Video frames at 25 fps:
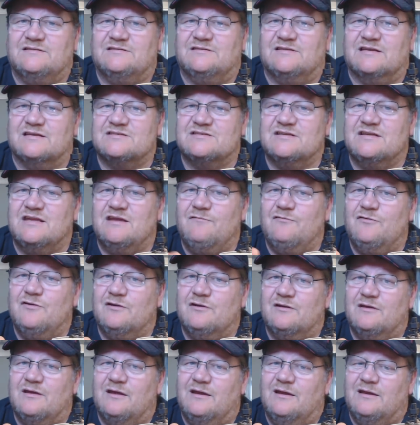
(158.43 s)
doesn't give
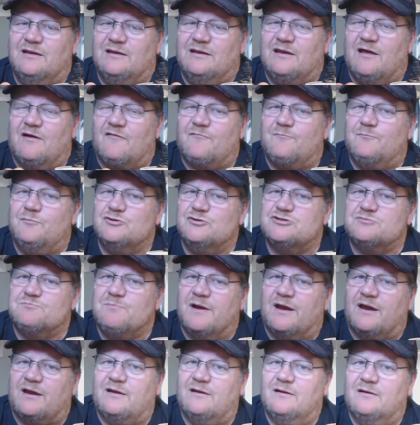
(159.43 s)
you enough
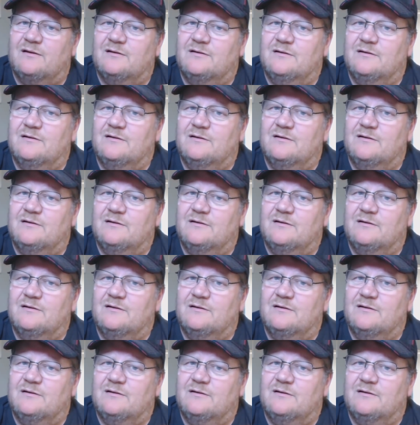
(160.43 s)
pushback